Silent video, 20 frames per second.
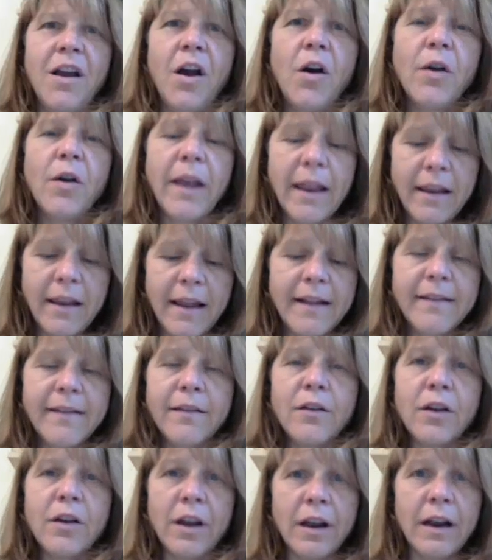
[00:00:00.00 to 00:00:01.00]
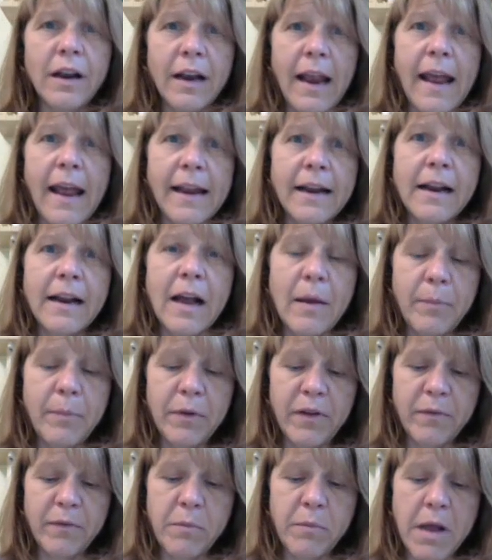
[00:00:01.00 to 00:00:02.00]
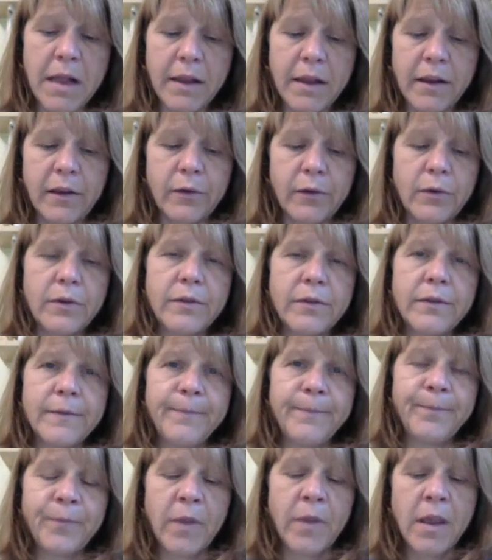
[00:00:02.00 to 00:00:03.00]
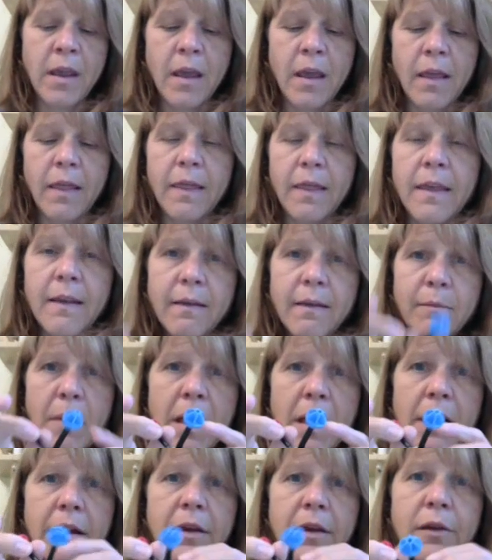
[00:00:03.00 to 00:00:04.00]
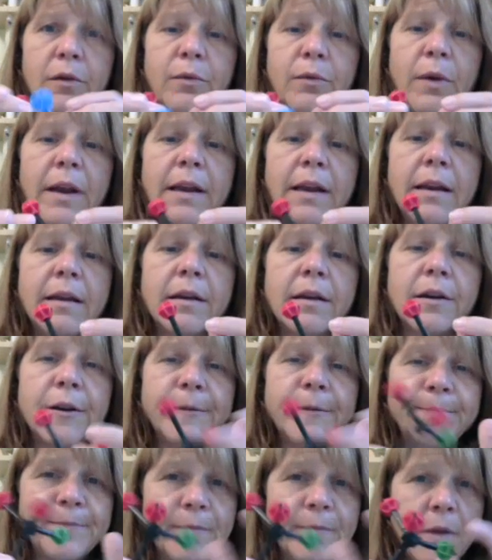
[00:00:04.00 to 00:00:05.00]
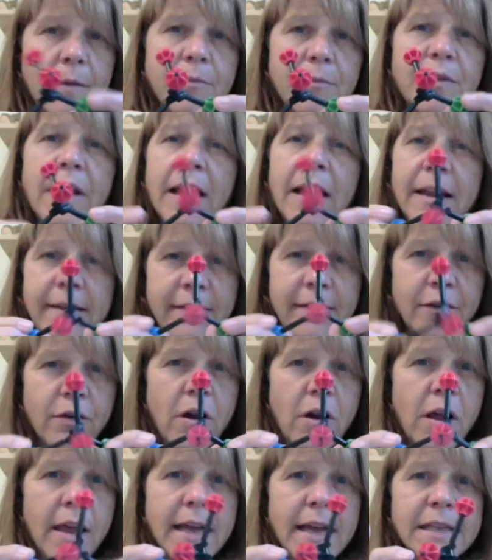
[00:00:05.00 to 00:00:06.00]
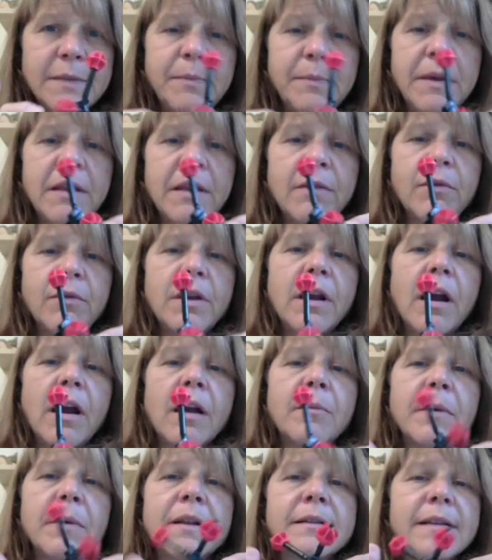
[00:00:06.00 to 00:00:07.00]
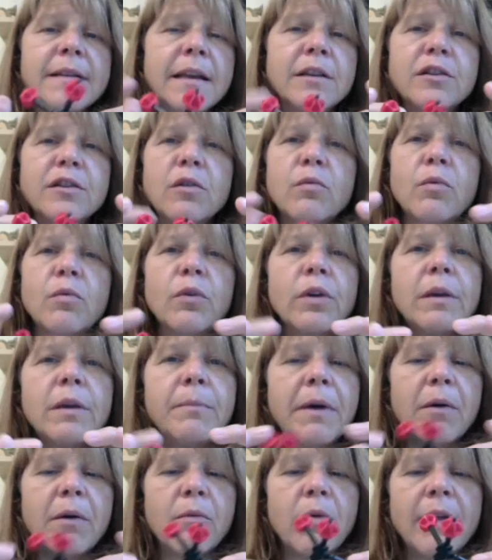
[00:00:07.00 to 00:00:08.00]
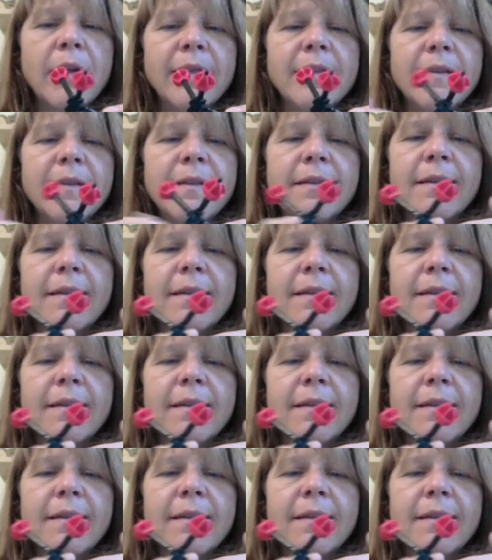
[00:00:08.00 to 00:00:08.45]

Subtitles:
Okay, let's look at a couple of molecules. This molecule right here, they're all sp3 carbons, and don't worry about what the